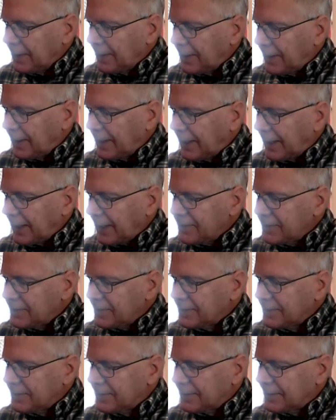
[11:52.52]

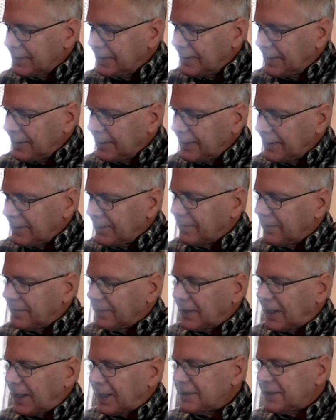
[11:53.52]
x, the
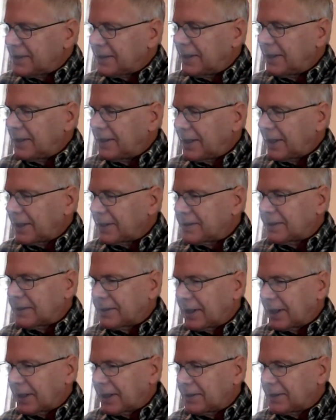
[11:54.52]
velocity in x
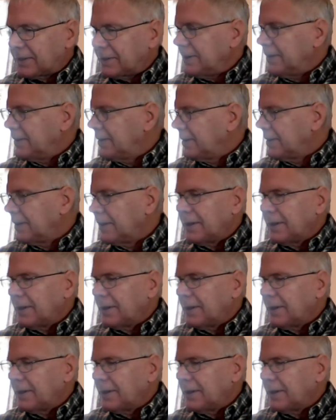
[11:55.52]
direction,